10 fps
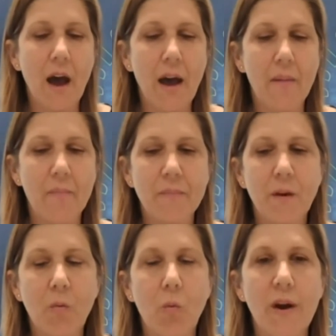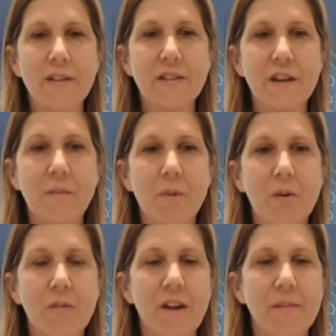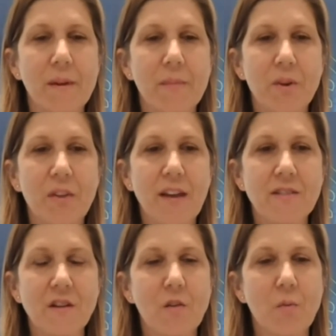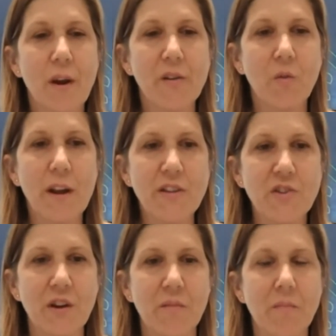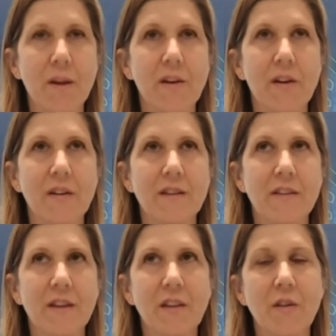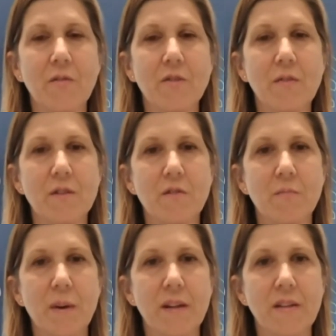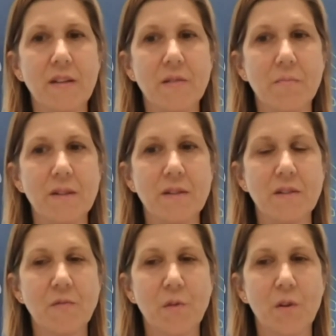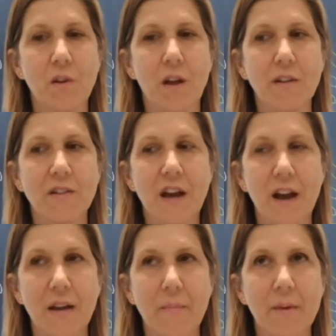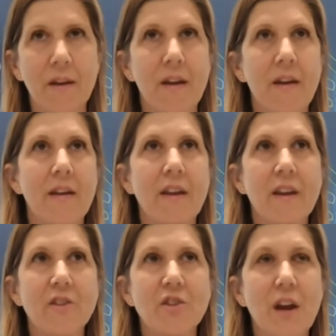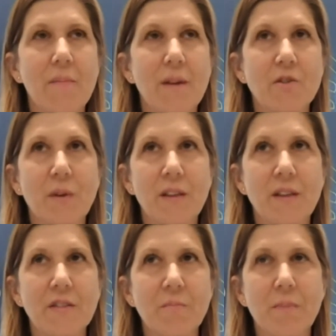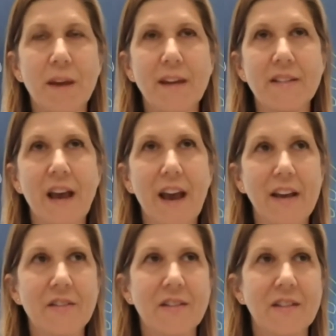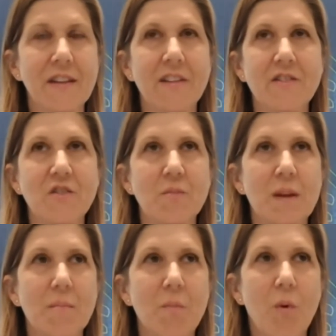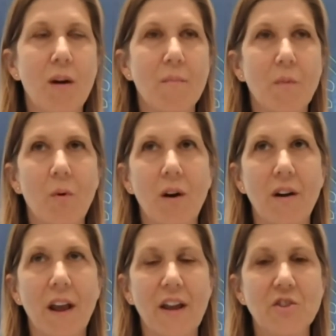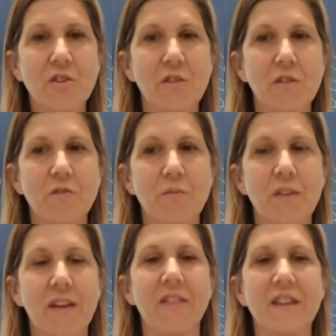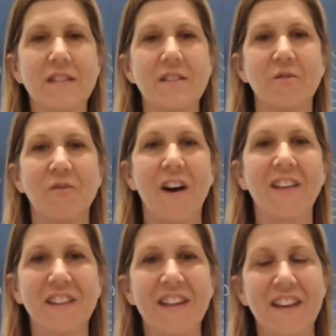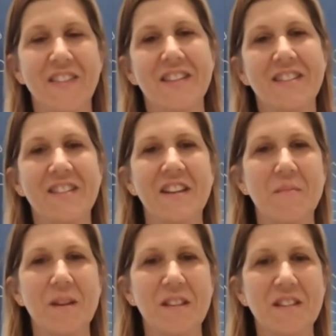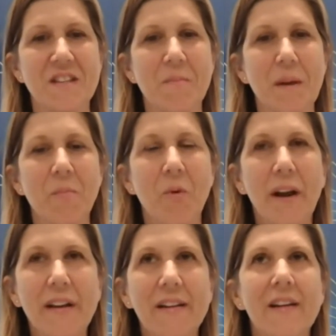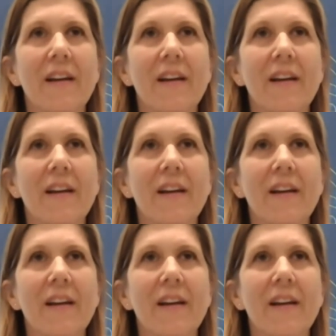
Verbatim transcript: Um, what is going to motivate people? That's a great question because I think those of us who've been in this business for a long time, each time there's one of these big attacks that gets to be more and more national news, we think this is finally it. This is going to be the tipping point.